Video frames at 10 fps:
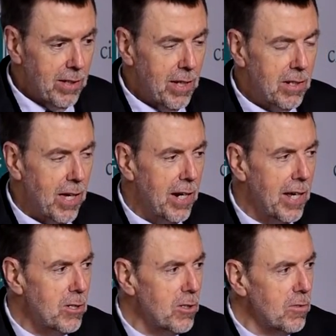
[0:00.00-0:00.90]

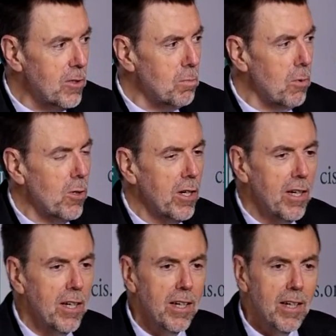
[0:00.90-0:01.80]
incarnation of this book
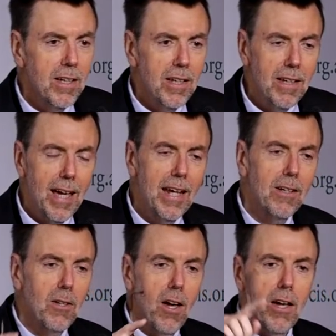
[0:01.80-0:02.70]
had a
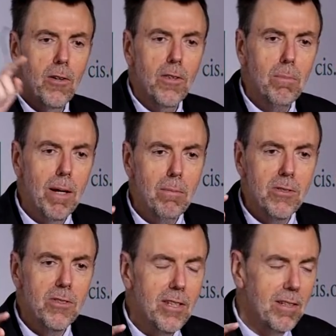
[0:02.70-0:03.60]
line on the
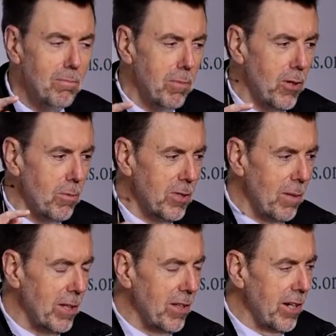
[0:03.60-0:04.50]
publicity blurb,
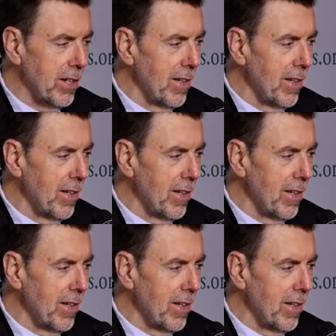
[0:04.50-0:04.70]
something like,